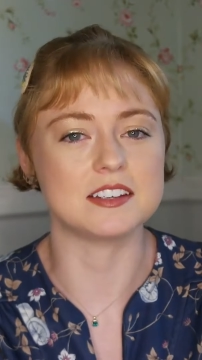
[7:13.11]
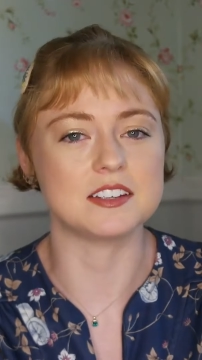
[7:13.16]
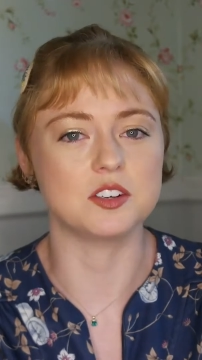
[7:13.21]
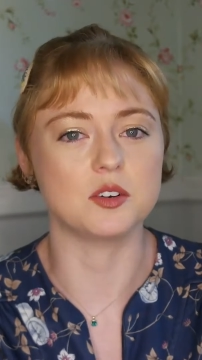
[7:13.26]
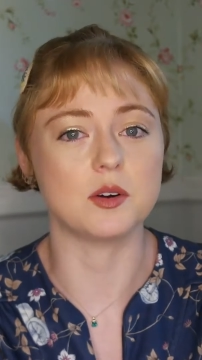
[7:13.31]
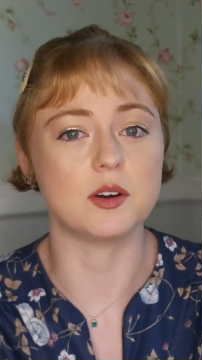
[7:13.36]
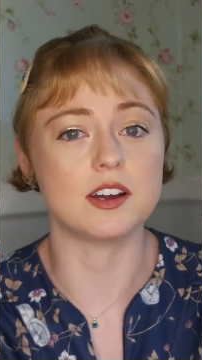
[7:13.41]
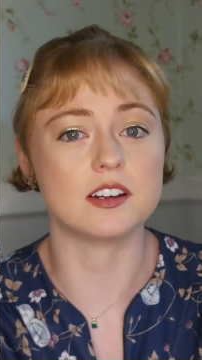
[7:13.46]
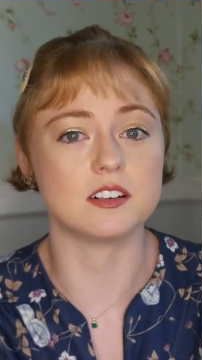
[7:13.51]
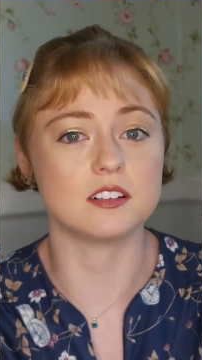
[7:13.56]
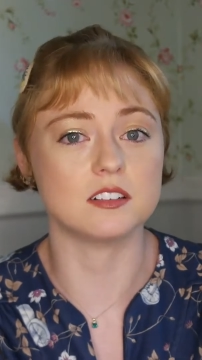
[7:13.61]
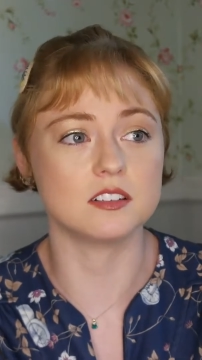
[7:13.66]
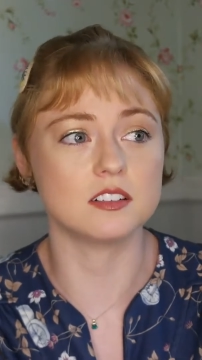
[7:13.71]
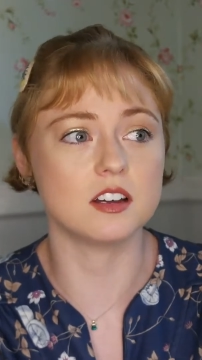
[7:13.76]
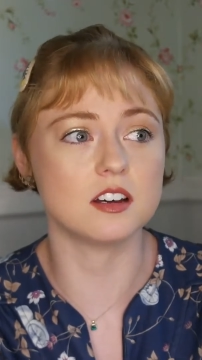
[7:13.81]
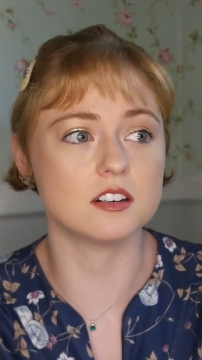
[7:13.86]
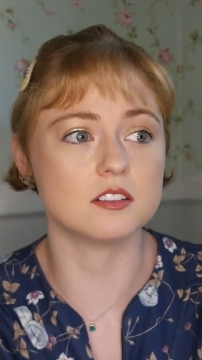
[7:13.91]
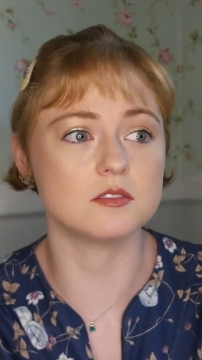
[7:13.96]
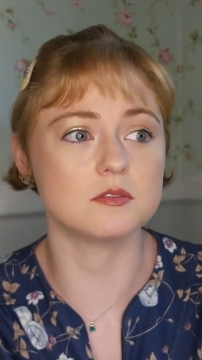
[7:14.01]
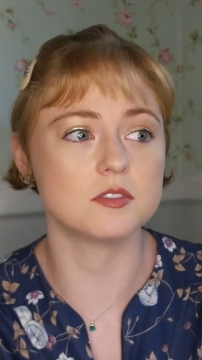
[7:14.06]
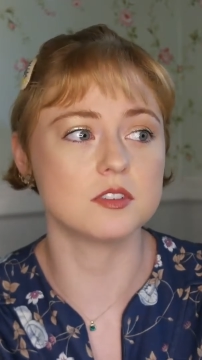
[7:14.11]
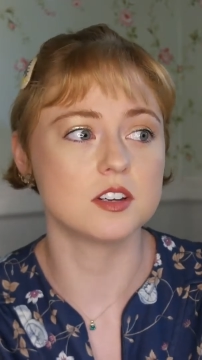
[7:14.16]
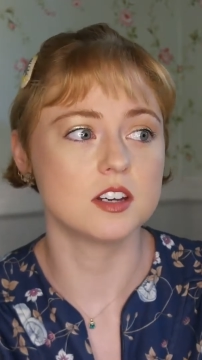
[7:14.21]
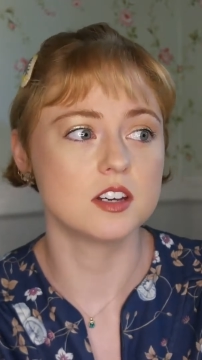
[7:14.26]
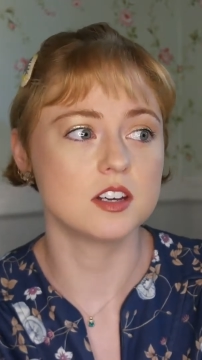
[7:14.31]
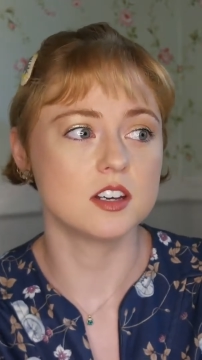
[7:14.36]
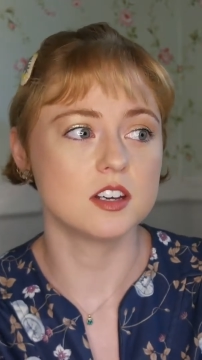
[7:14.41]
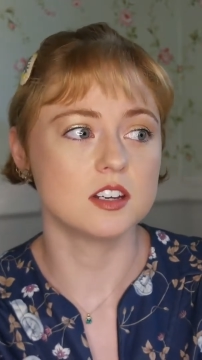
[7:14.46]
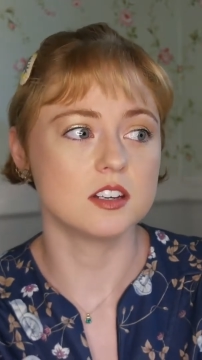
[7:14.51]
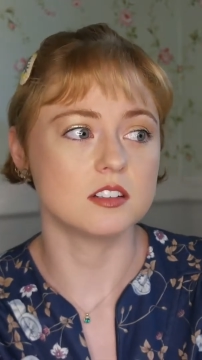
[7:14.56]
You know, I had a lot of
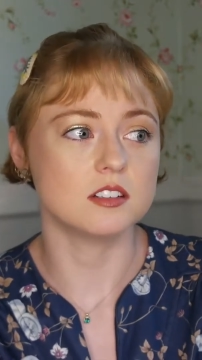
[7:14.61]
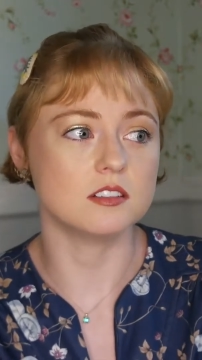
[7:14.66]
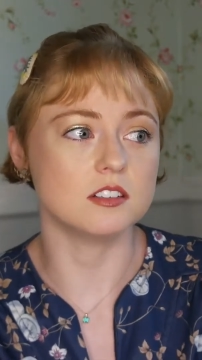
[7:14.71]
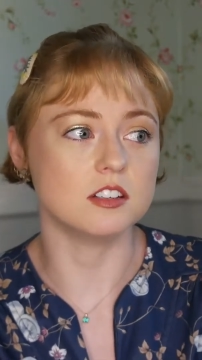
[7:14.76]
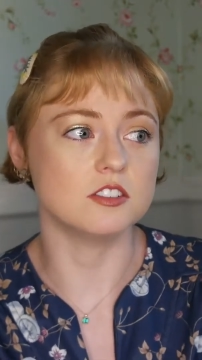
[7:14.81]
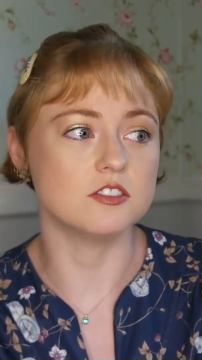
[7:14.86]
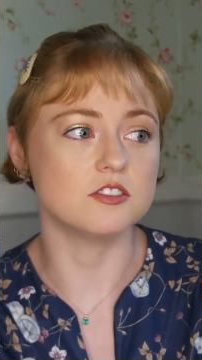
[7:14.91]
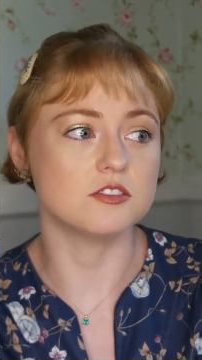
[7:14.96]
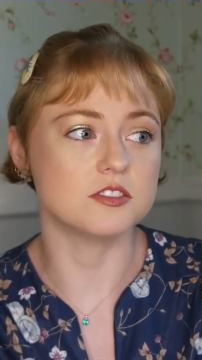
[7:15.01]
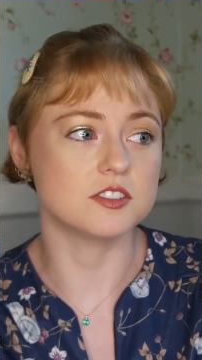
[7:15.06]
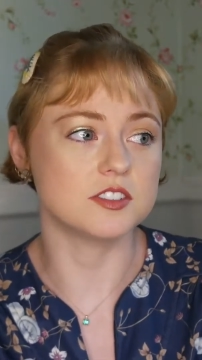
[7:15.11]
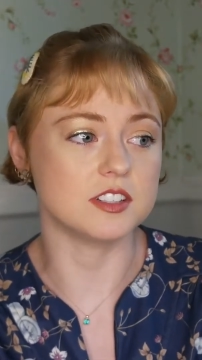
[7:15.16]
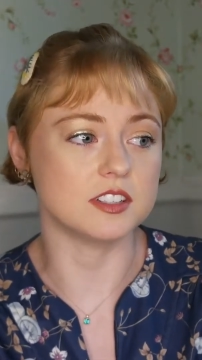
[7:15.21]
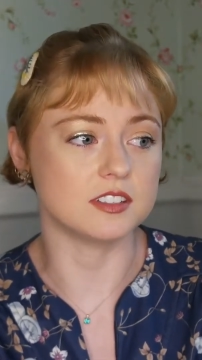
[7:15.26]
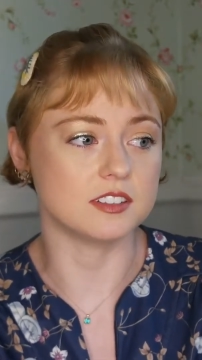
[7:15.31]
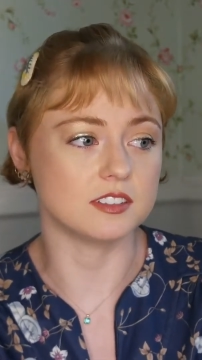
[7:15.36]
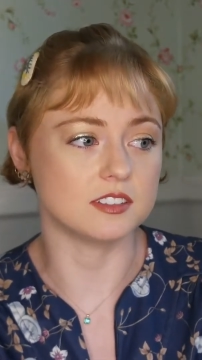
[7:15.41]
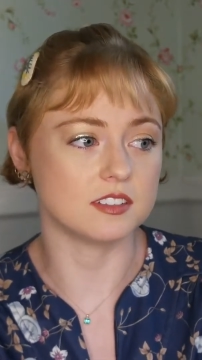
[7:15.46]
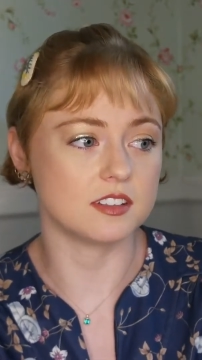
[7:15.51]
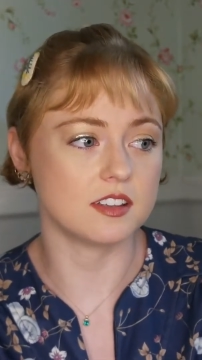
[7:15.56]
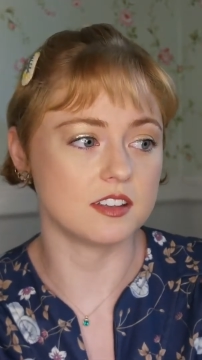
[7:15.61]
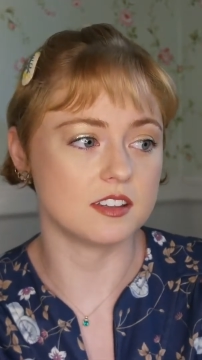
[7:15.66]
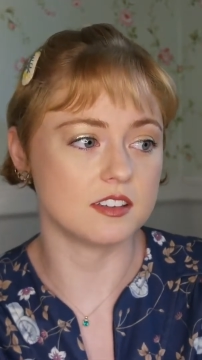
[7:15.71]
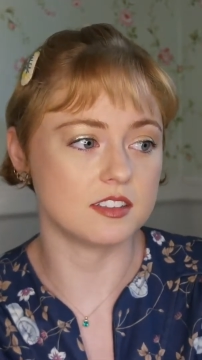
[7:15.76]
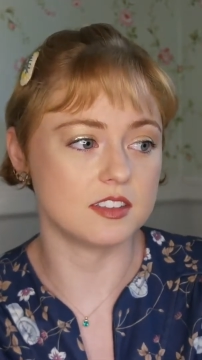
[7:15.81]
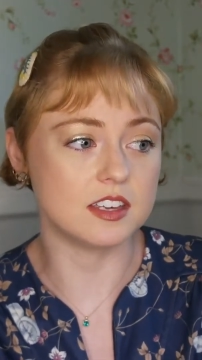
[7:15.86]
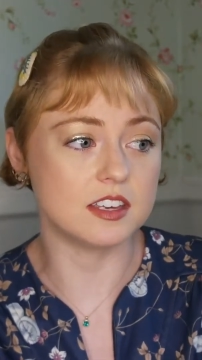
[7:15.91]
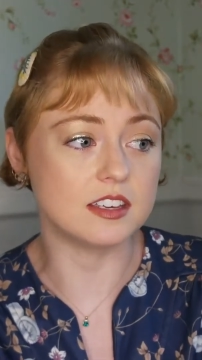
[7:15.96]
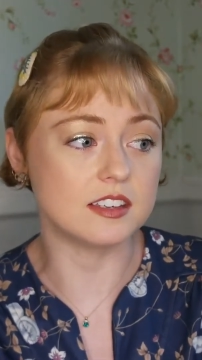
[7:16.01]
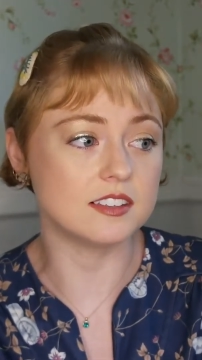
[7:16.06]
interesting
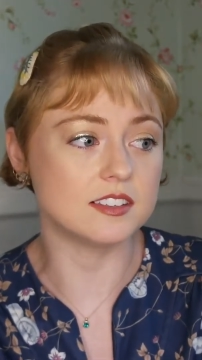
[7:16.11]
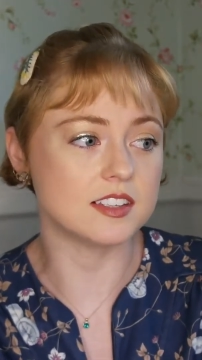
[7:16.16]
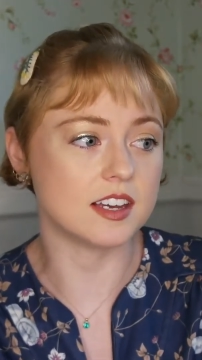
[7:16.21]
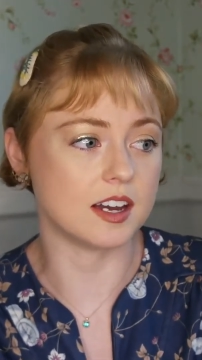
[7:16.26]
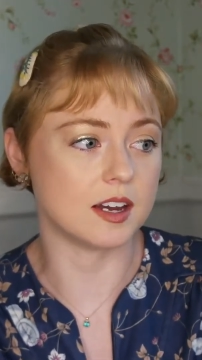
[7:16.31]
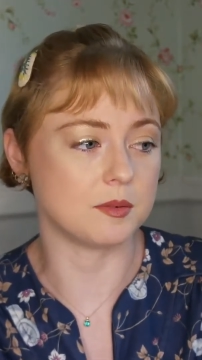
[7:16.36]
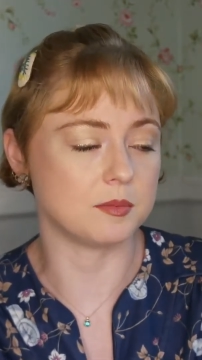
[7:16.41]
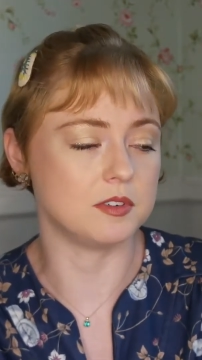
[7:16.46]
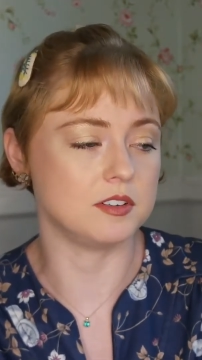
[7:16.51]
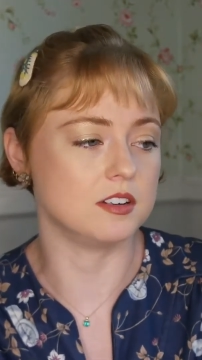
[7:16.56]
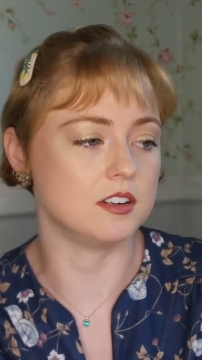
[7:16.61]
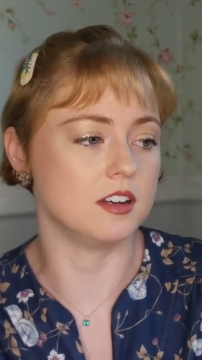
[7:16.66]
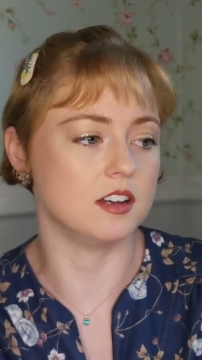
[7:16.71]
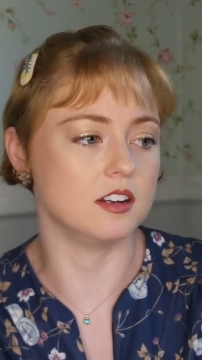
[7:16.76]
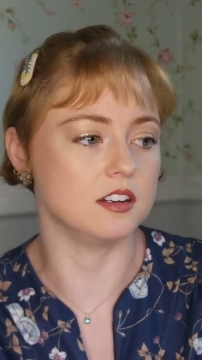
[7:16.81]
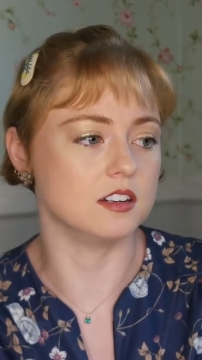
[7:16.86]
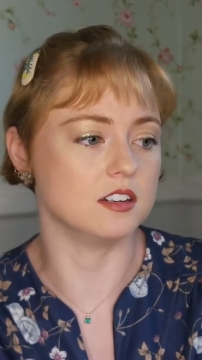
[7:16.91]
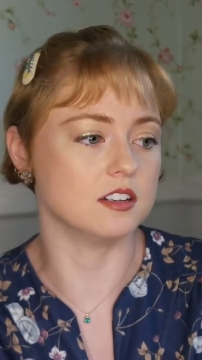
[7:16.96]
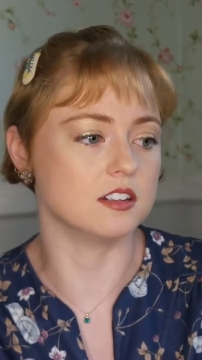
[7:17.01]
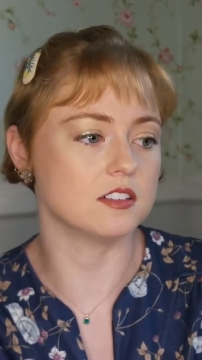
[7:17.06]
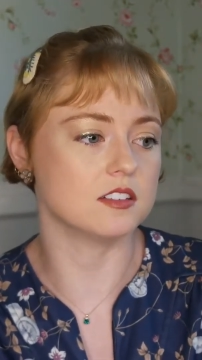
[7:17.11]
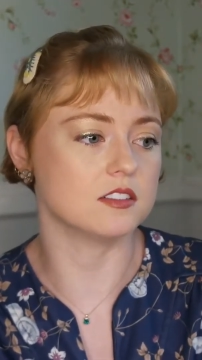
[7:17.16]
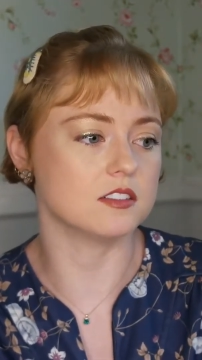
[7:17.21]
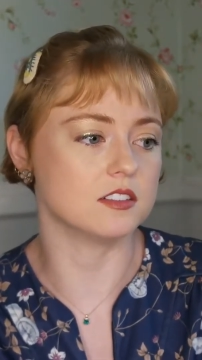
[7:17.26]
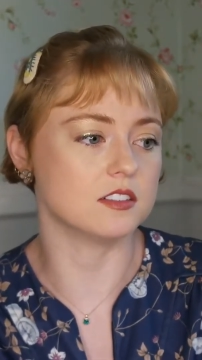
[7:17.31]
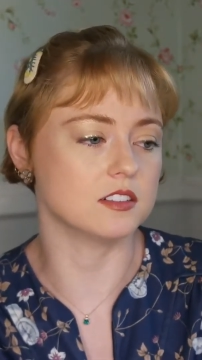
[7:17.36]
things happen and,